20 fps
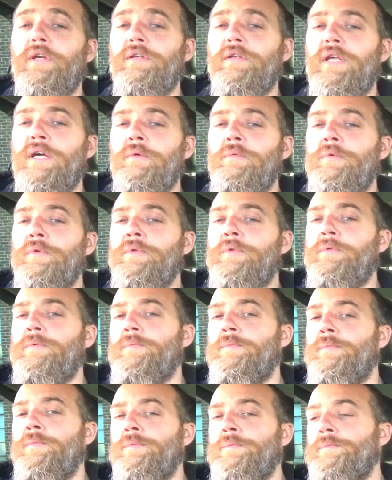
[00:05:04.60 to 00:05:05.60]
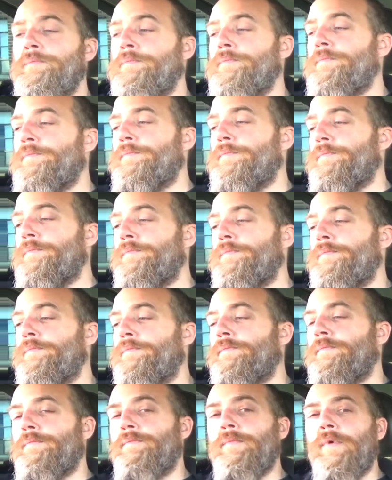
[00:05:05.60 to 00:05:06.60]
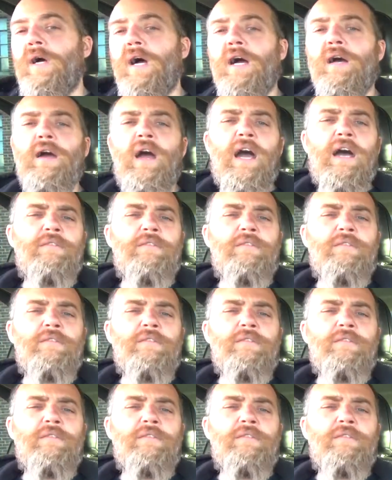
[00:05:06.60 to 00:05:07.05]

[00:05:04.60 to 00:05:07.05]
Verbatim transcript: on that one. Mm-hmm. I,